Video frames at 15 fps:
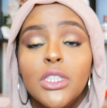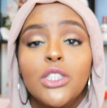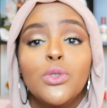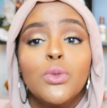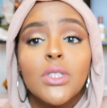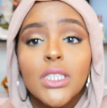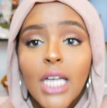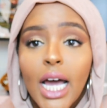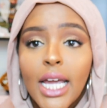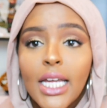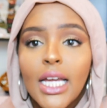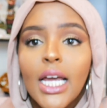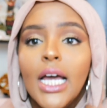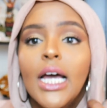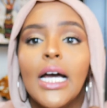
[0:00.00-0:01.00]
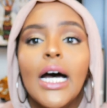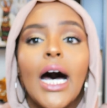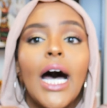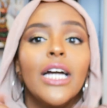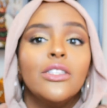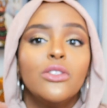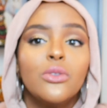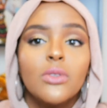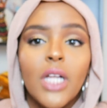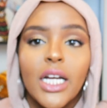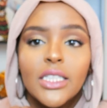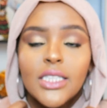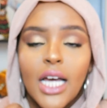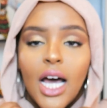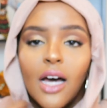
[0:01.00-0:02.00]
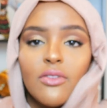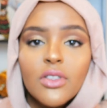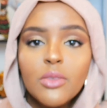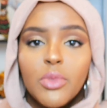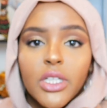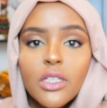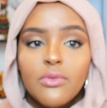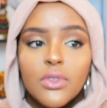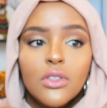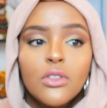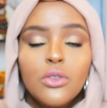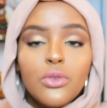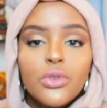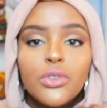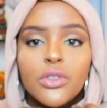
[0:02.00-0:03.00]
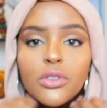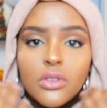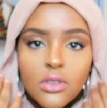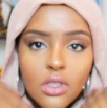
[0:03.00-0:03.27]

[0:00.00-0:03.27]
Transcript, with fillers: too tight. I do like to have a bit of a loose